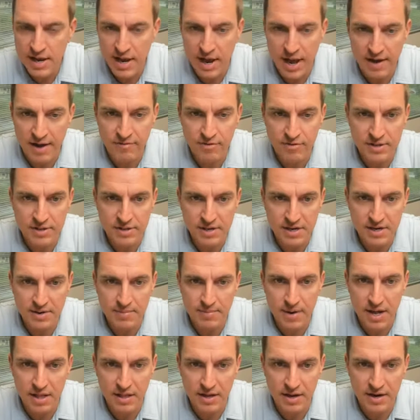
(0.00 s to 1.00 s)
Everything in
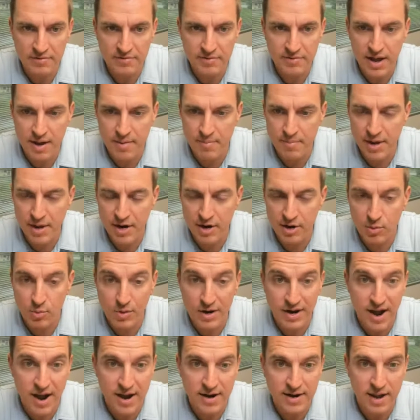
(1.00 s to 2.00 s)
my life got better
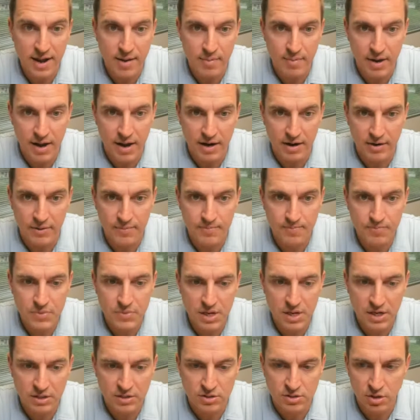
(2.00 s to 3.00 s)
when I got better.
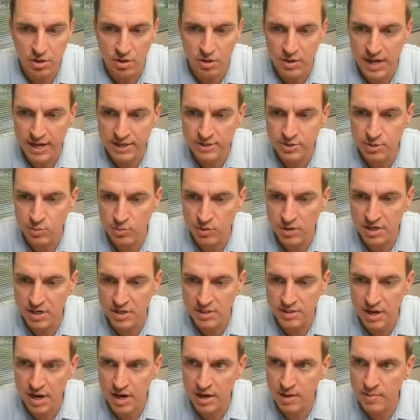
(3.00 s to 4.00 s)
And so that's what we're going
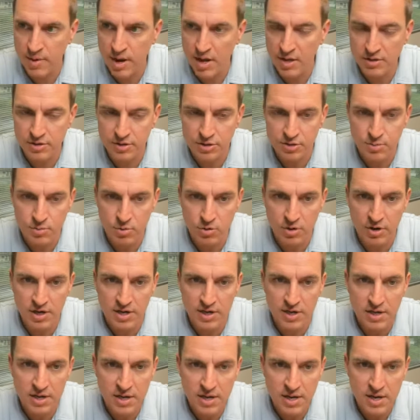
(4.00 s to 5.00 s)
to talk about this
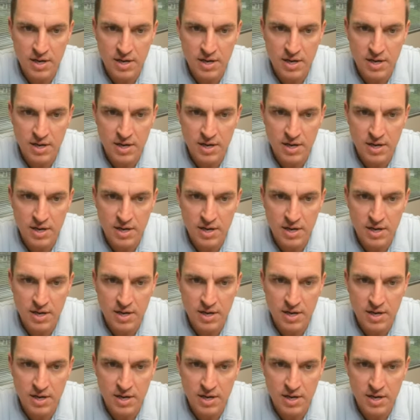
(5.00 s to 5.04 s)
morning.